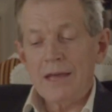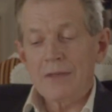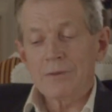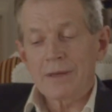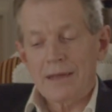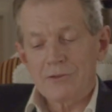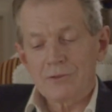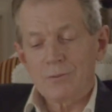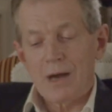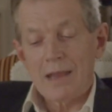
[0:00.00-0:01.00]
other
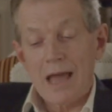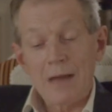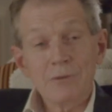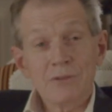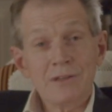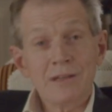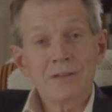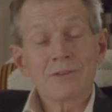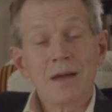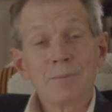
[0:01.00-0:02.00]
occasion while I was in
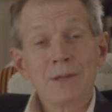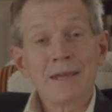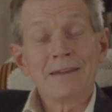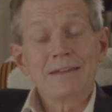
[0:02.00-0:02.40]
his company